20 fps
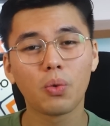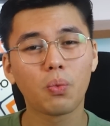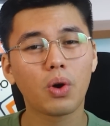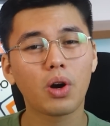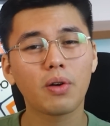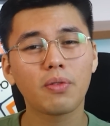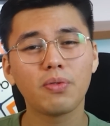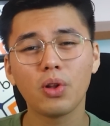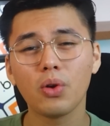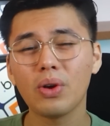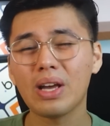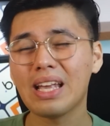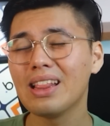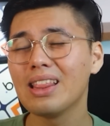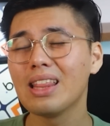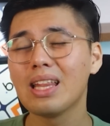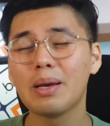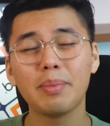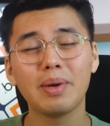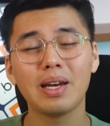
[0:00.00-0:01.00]
the workflow
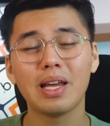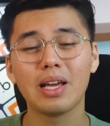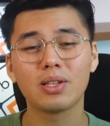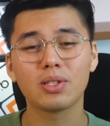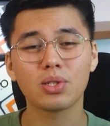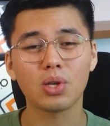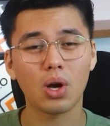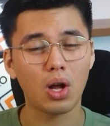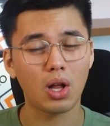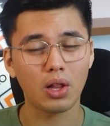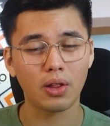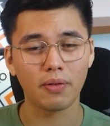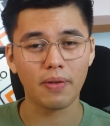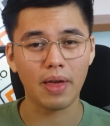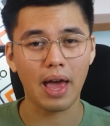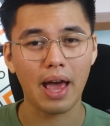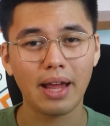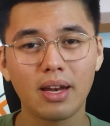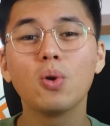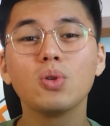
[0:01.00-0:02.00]
eliminates all of
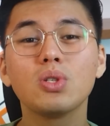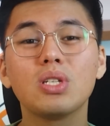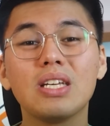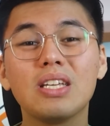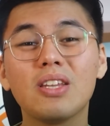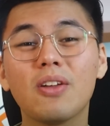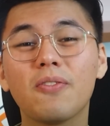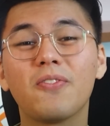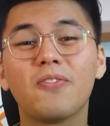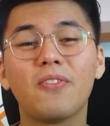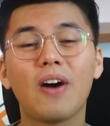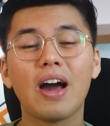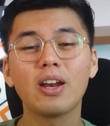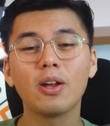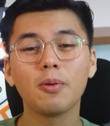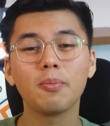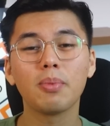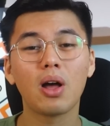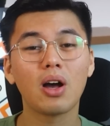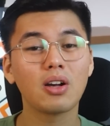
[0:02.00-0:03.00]
that, hosting the
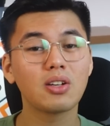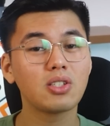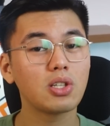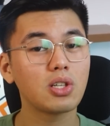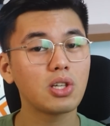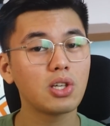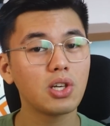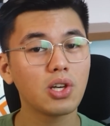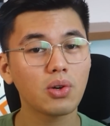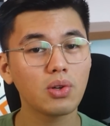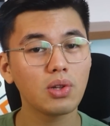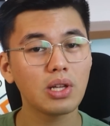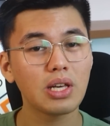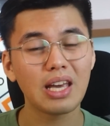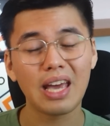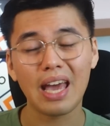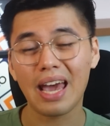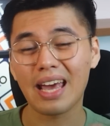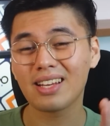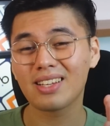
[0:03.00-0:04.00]
final blog
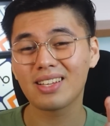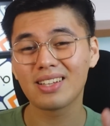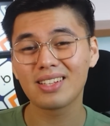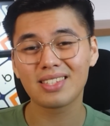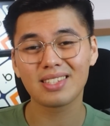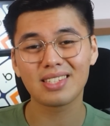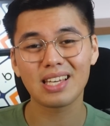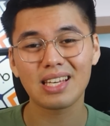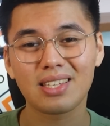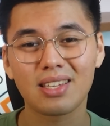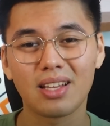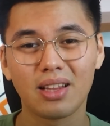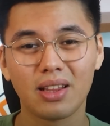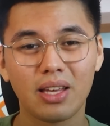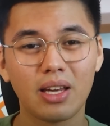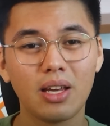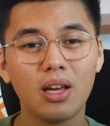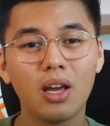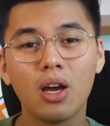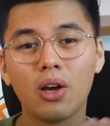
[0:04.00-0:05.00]
securely and
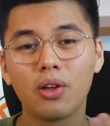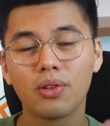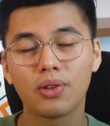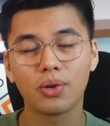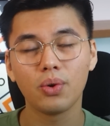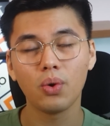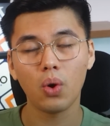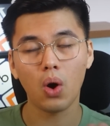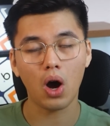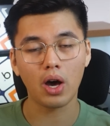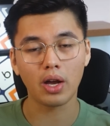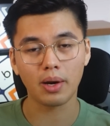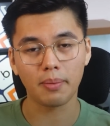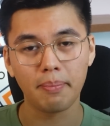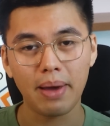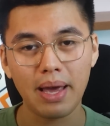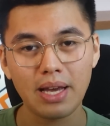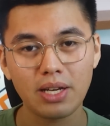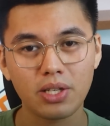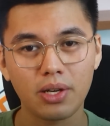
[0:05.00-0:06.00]
consistently through
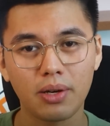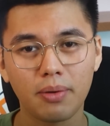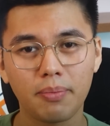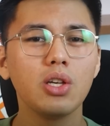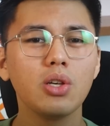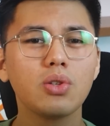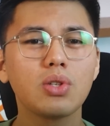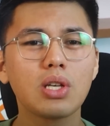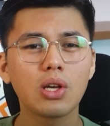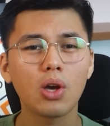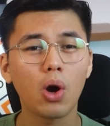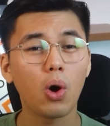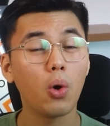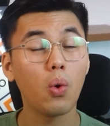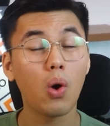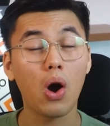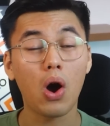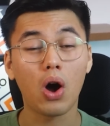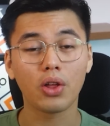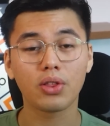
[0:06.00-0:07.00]
automation. Using
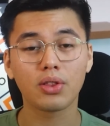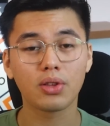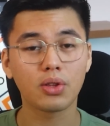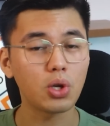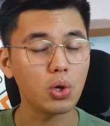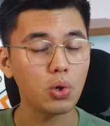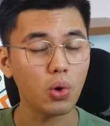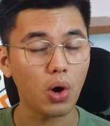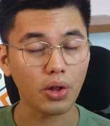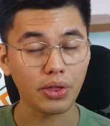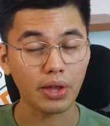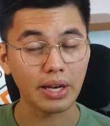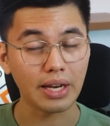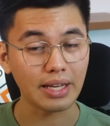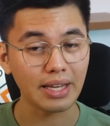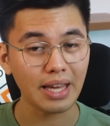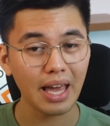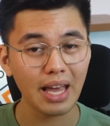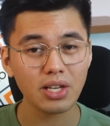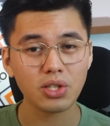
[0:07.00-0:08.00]
OAuth 2
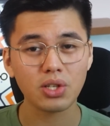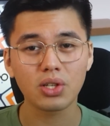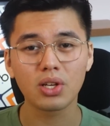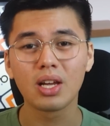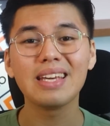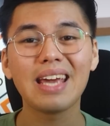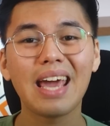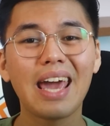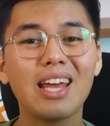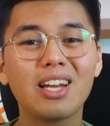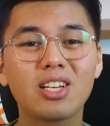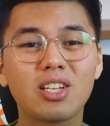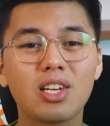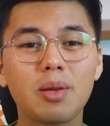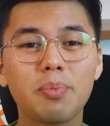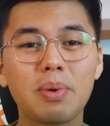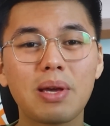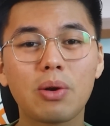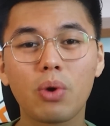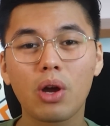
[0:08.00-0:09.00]
authentication, the
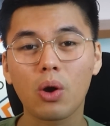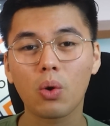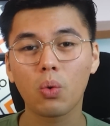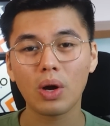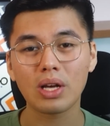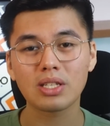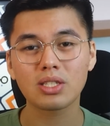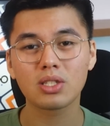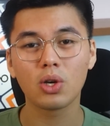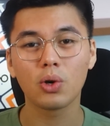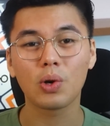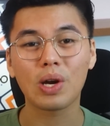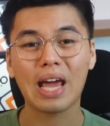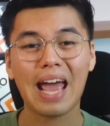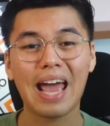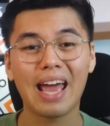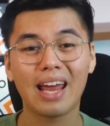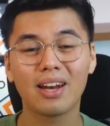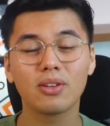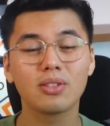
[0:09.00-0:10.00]
HTTP request node
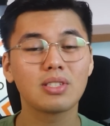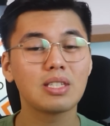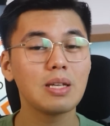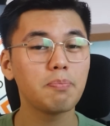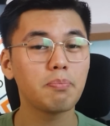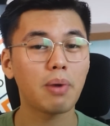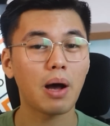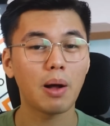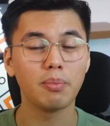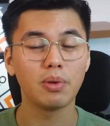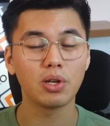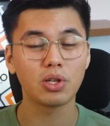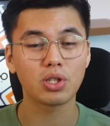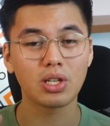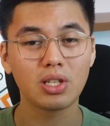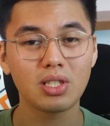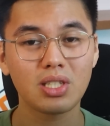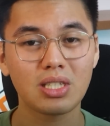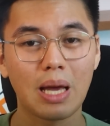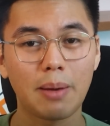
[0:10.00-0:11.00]
handles the
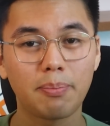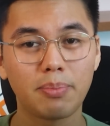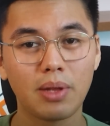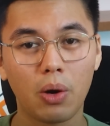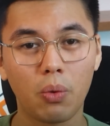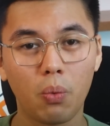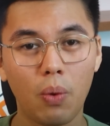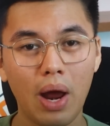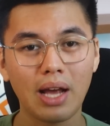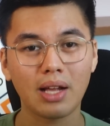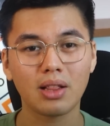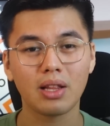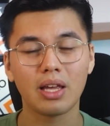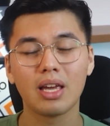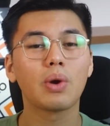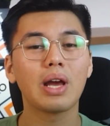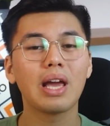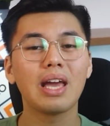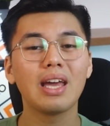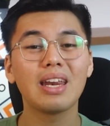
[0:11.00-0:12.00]
publishing step directly,
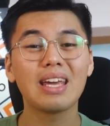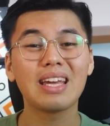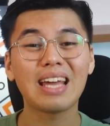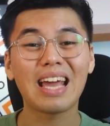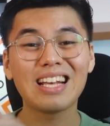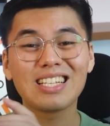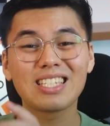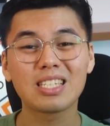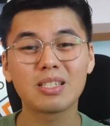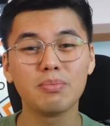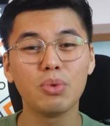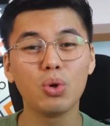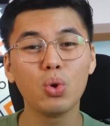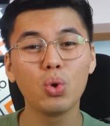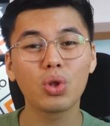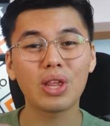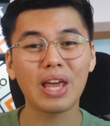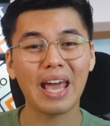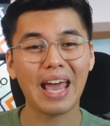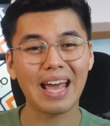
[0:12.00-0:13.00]
creating a
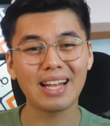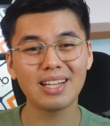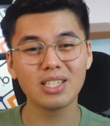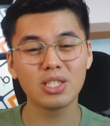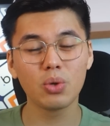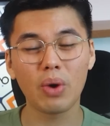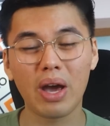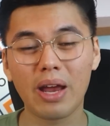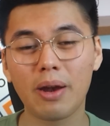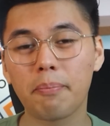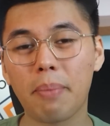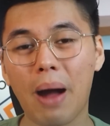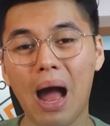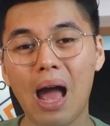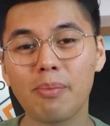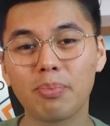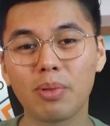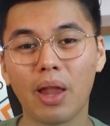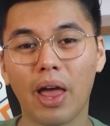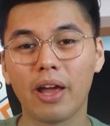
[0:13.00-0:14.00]
smooth end-to-end
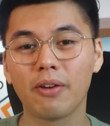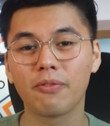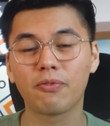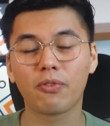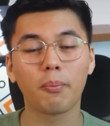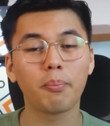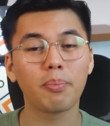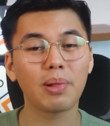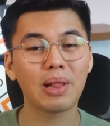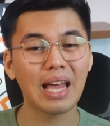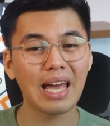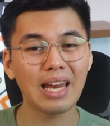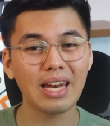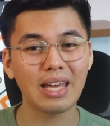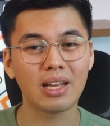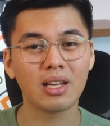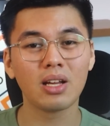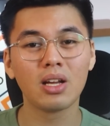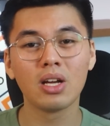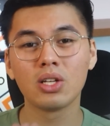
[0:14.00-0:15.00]
pipeline from
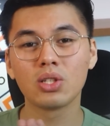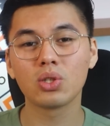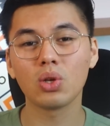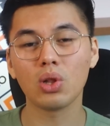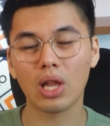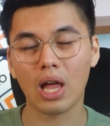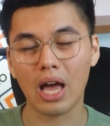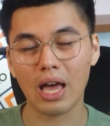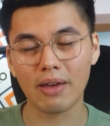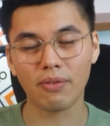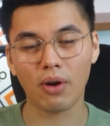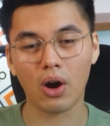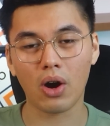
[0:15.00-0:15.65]
planning to live